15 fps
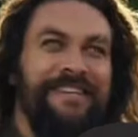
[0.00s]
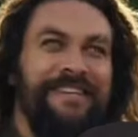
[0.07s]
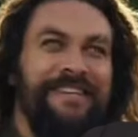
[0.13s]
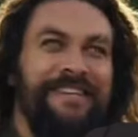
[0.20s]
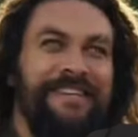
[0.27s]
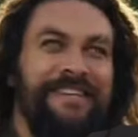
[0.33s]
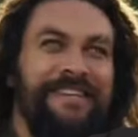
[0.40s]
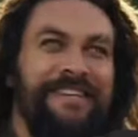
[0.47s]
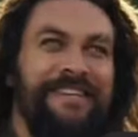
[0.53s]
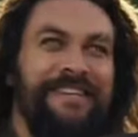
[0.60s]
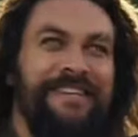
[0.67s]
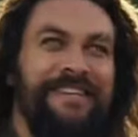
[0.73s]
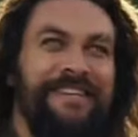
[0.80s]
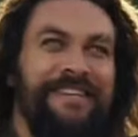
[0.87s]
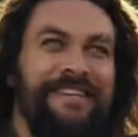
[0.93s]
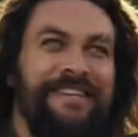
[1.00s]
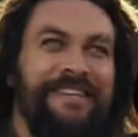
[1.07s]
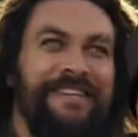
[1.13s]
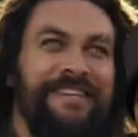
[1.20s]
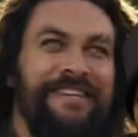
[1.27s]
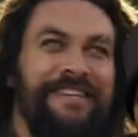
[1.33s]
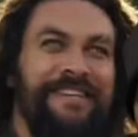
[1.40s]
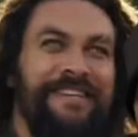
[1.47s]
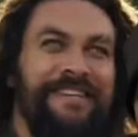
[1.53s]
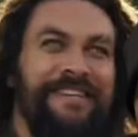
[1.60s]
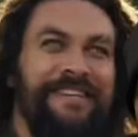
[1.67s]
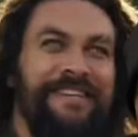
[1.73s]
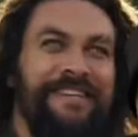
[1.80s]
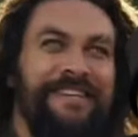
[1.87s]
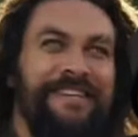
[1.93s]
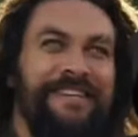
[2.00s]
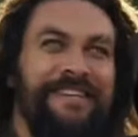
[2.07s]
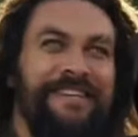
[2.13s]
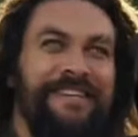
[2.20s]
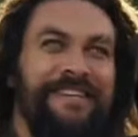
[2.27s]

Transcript: (silent)